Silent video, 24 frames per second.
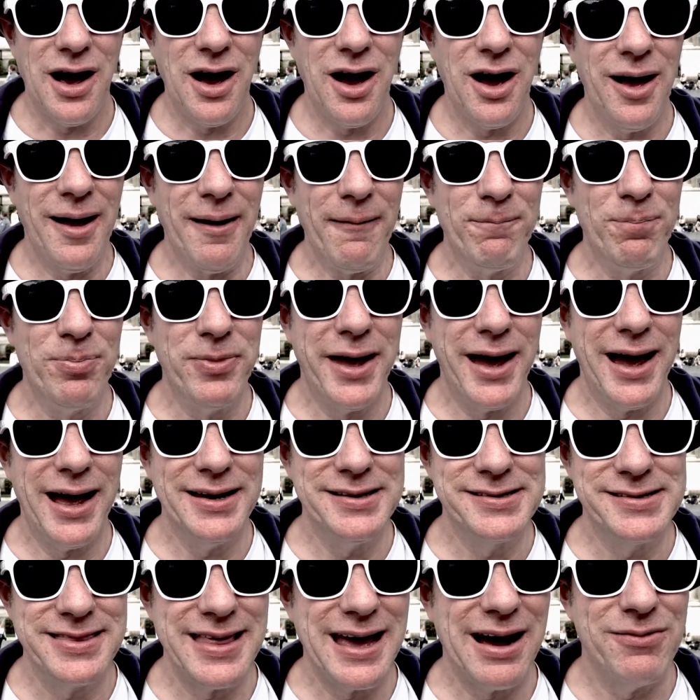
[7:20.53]
And
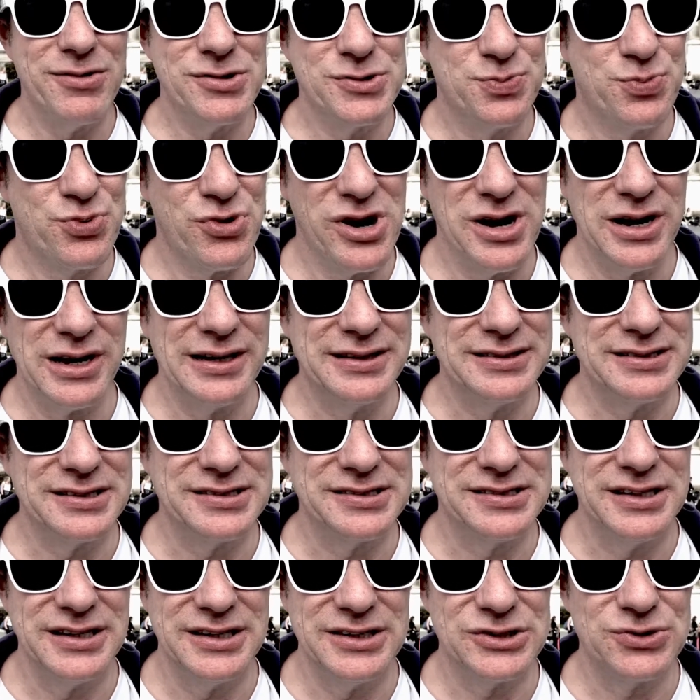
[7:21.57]
that was brilliant to
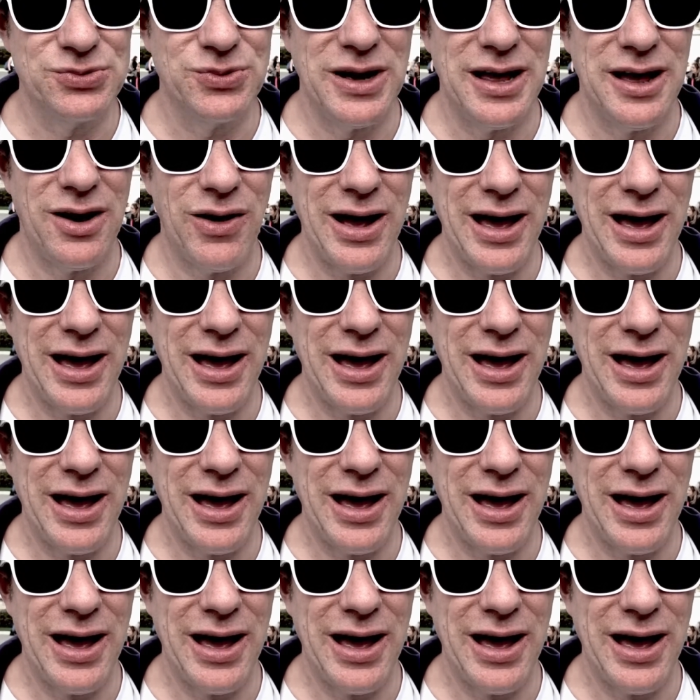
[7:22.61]
see as well.